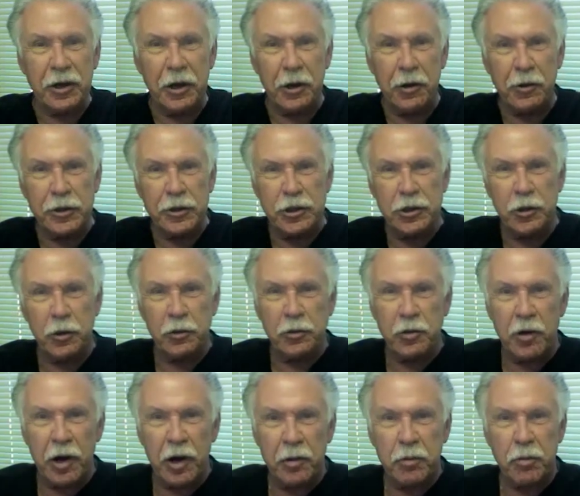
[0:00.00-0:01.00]
Gary
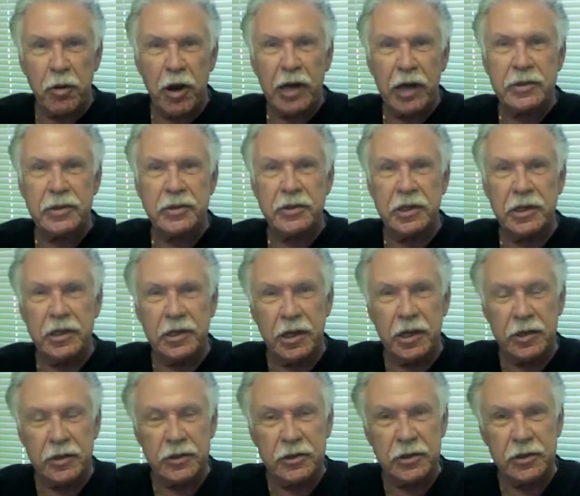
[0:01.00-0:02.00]
Schoenrock, practicing
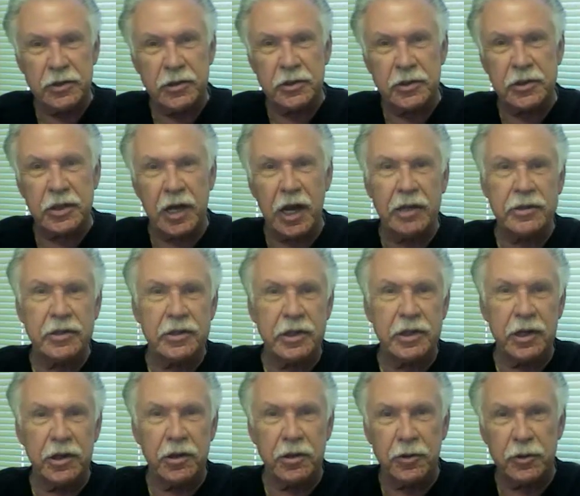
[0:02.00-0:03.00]
dentist in
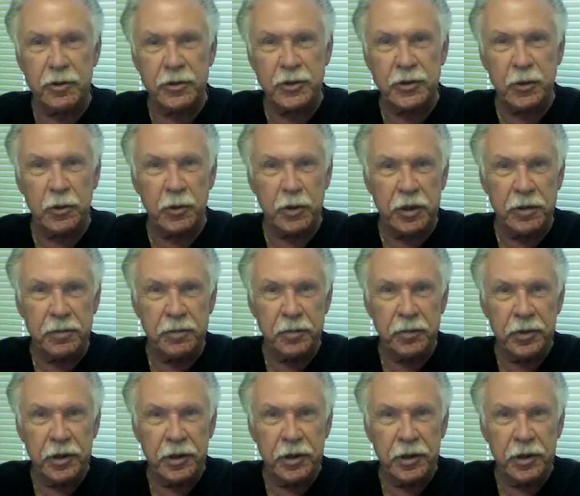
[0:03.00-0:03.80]
Scottsdale, Arizona.